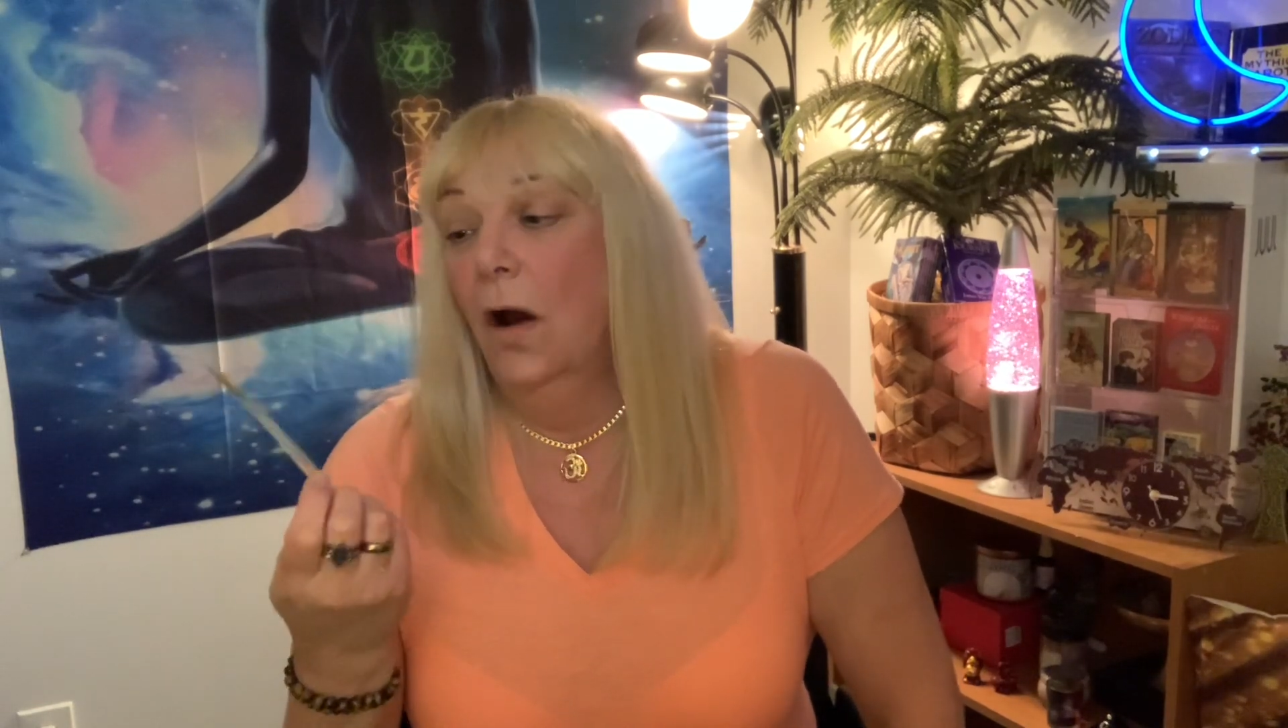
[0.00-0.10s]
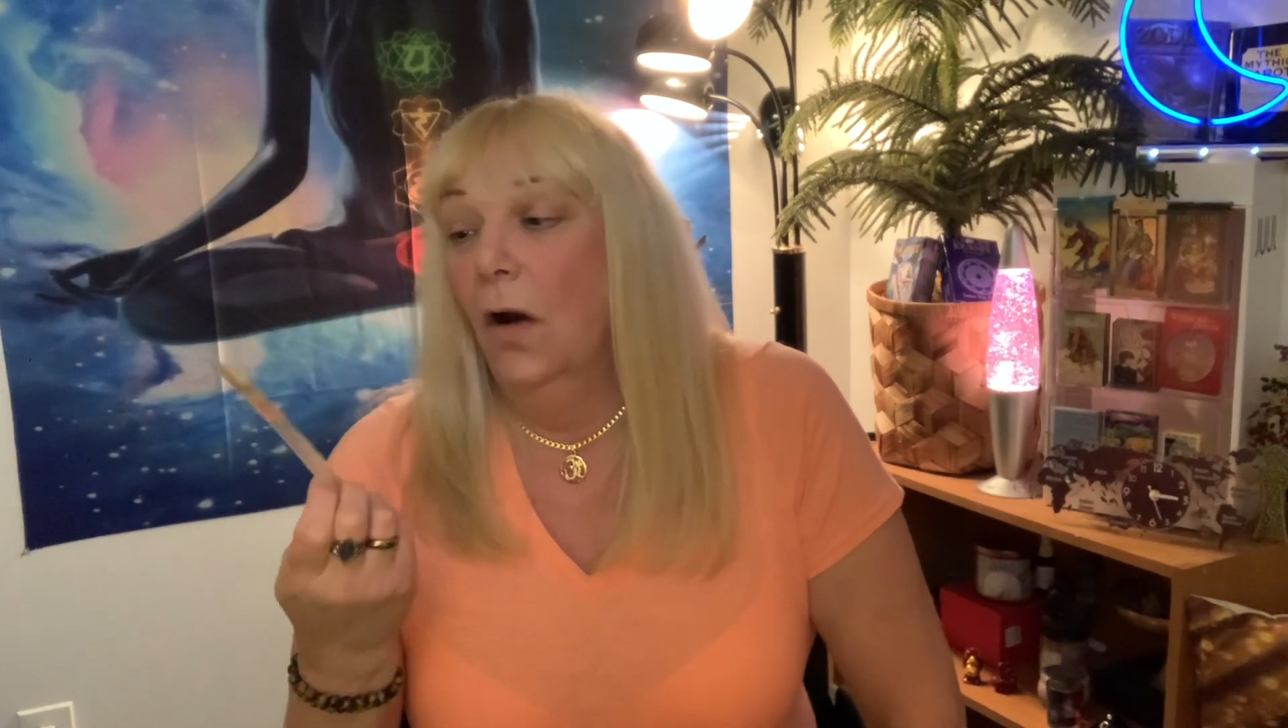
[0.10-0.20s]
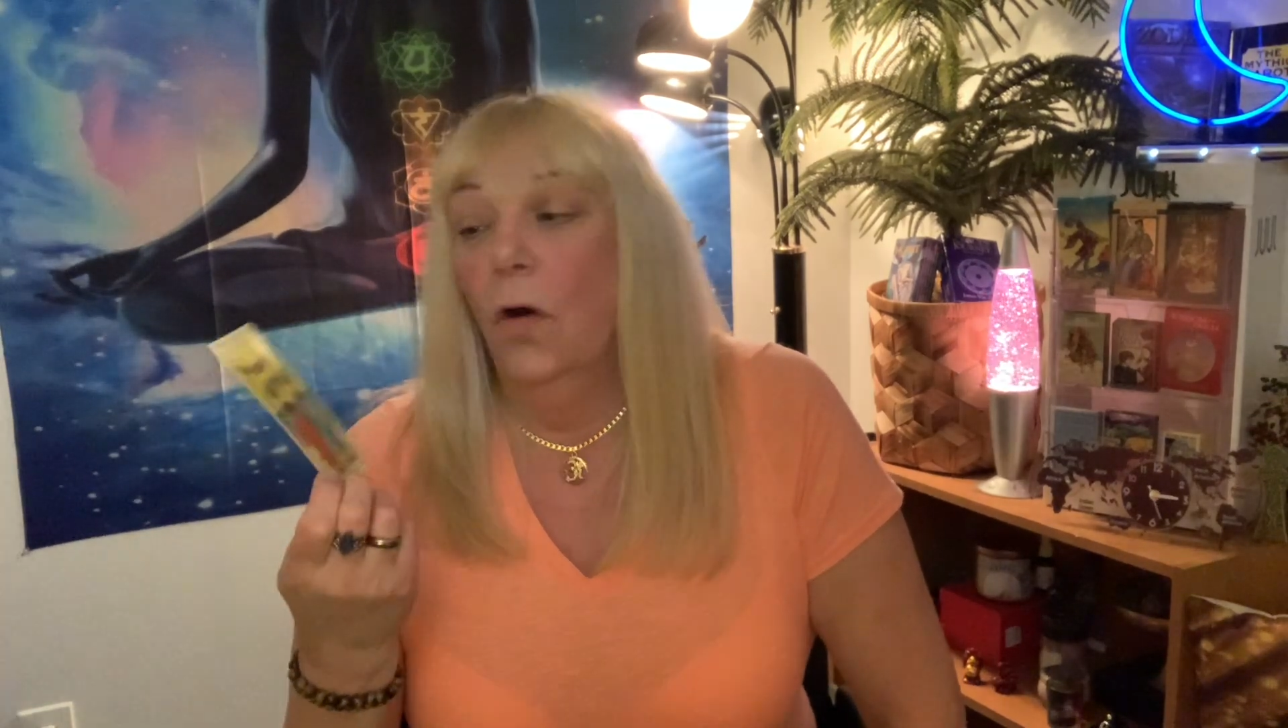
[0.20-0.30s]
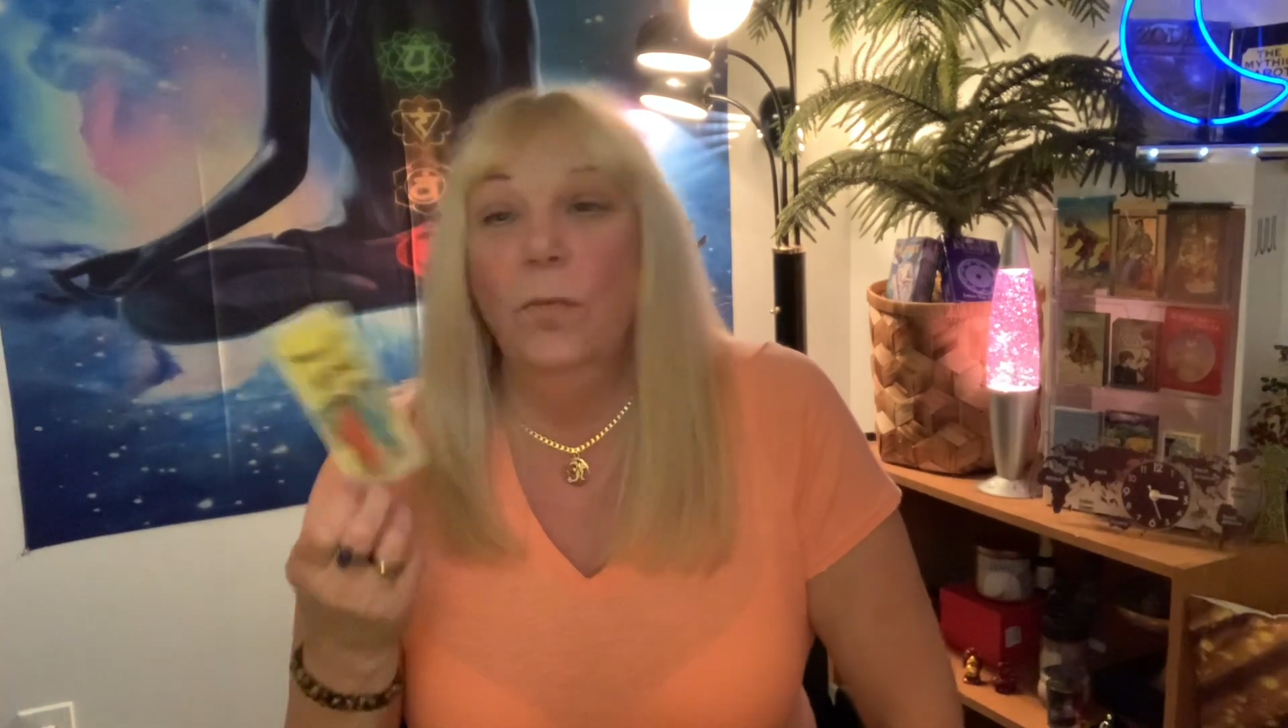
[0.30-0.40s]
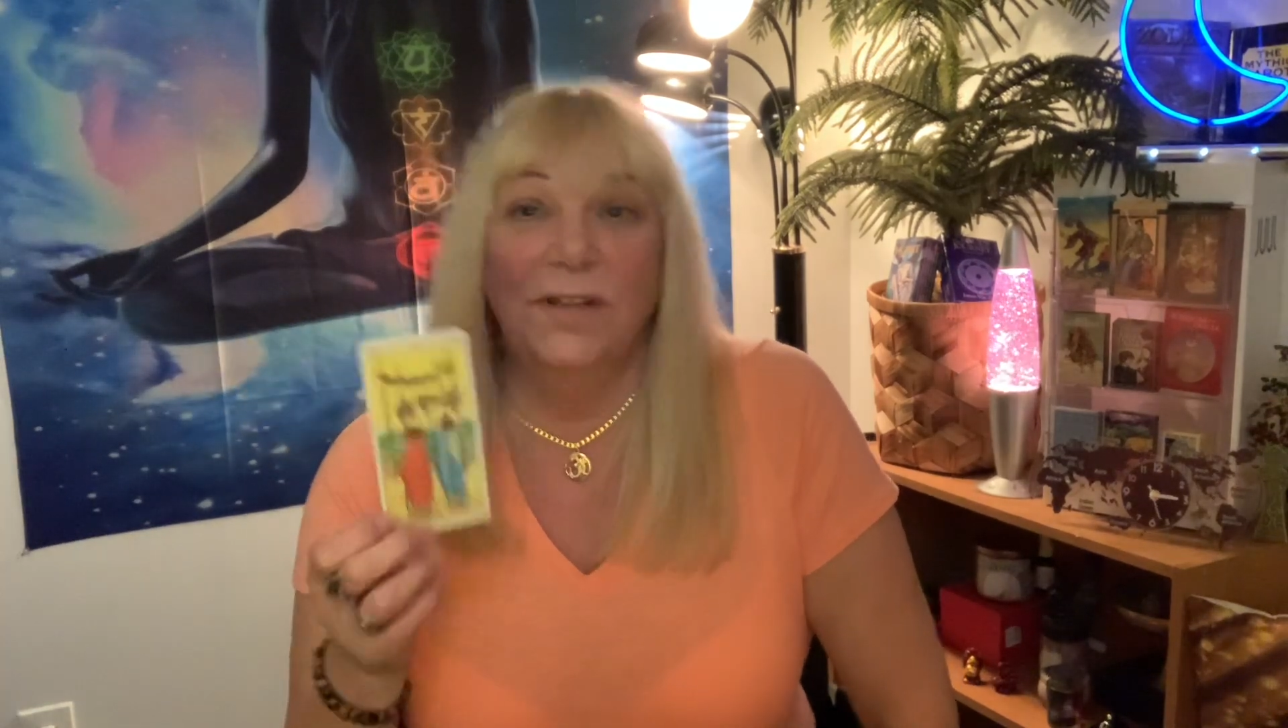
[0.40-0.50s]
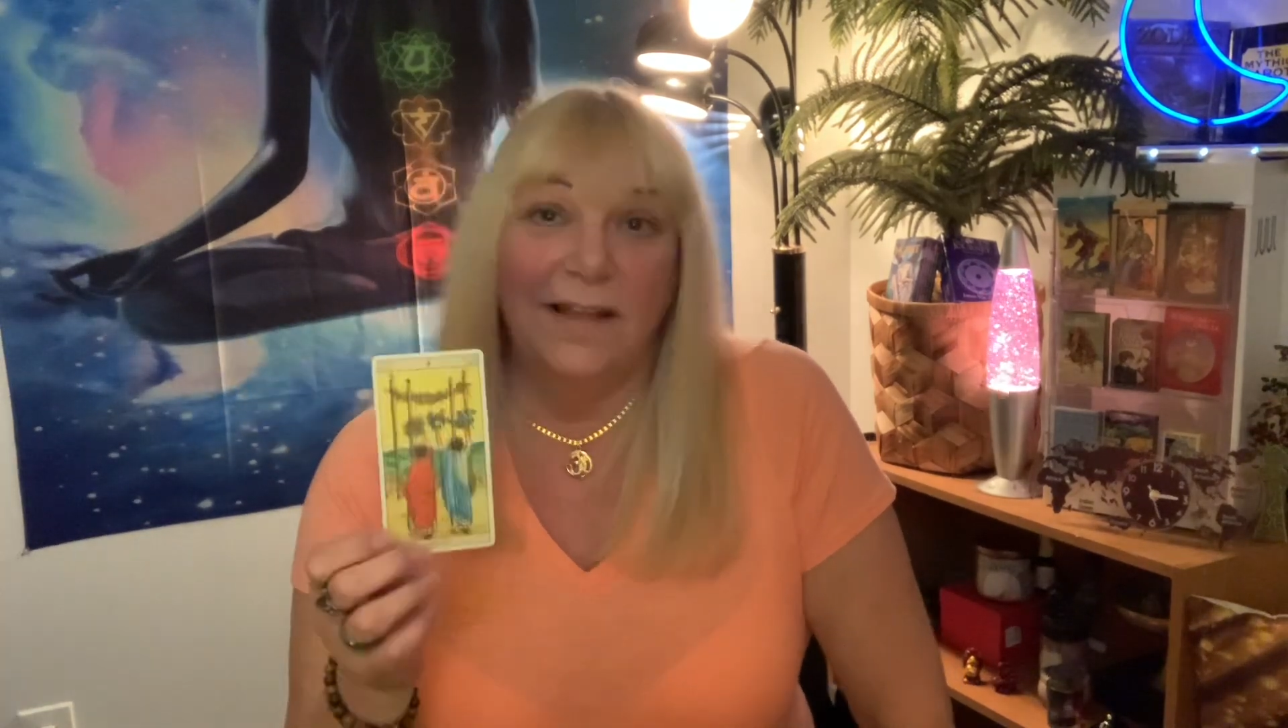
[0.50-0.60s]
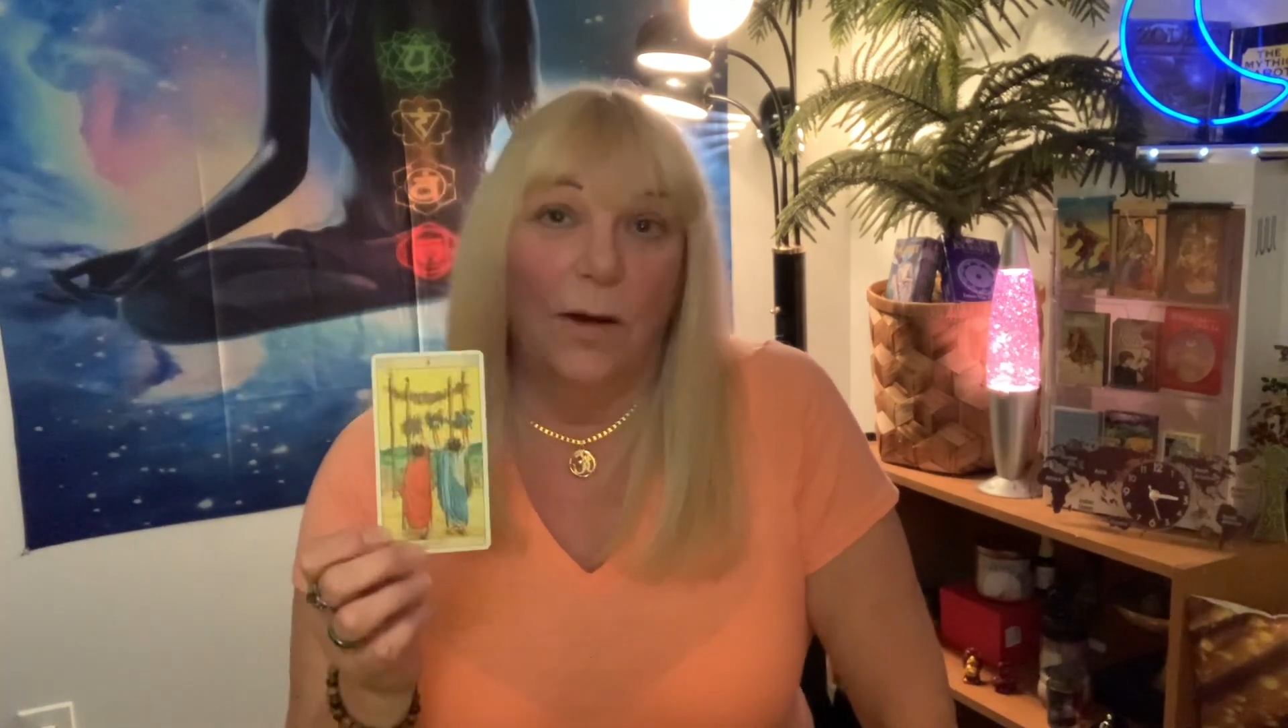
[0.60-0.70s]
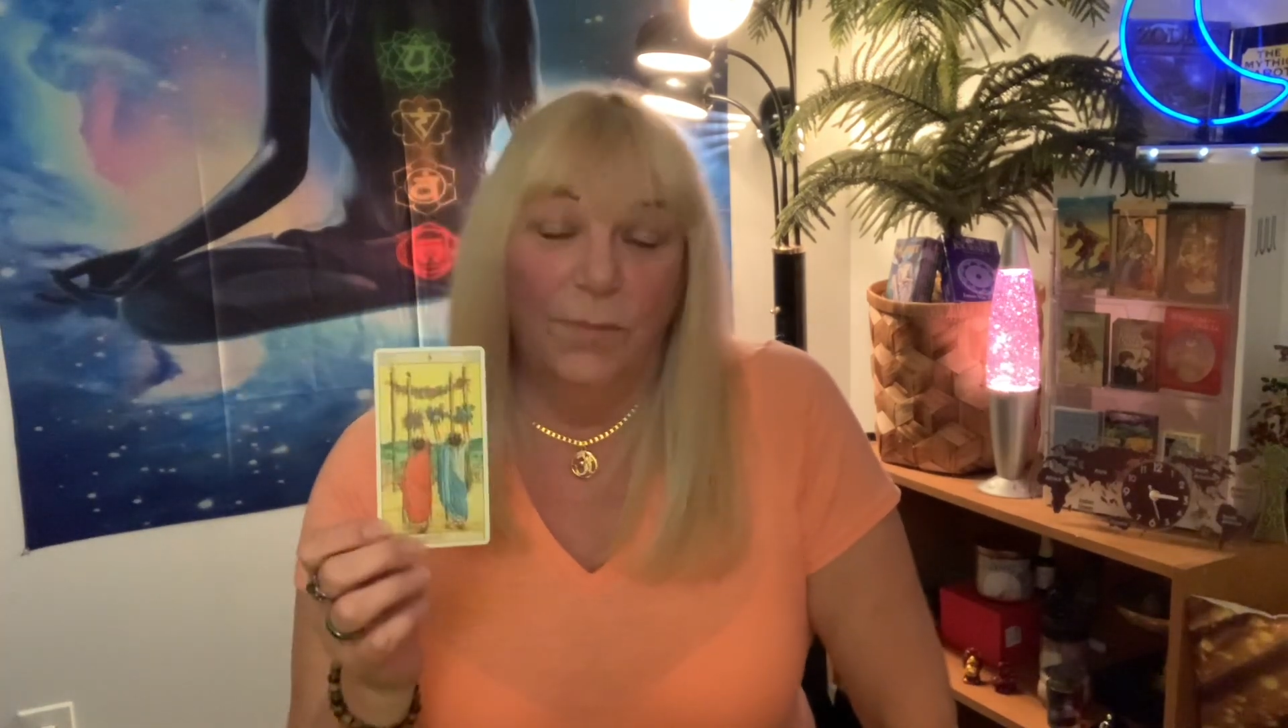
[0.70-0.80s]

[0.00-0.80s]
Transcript: our home is now